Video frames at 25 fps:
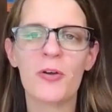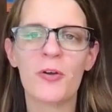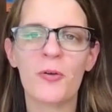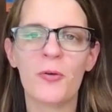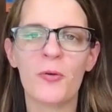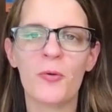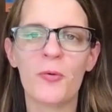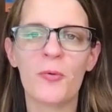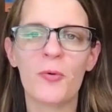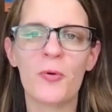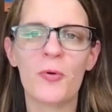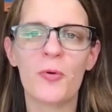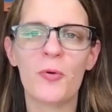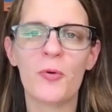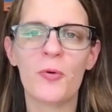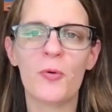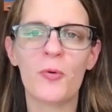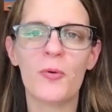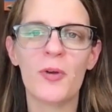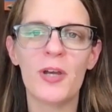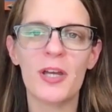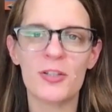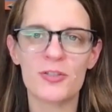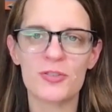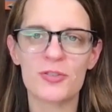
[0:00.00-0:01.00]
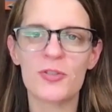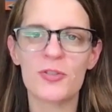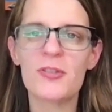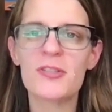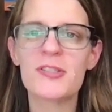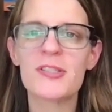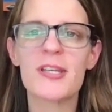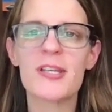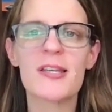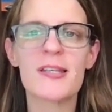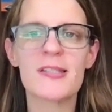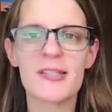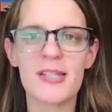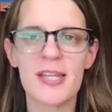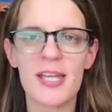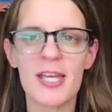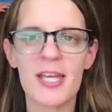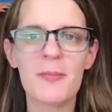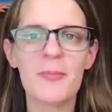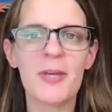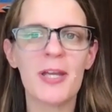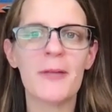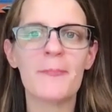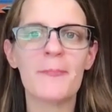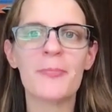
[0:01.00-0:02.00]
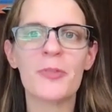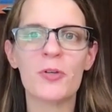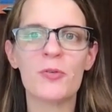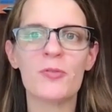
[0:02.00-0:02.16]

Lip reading: who introduced us, Amy,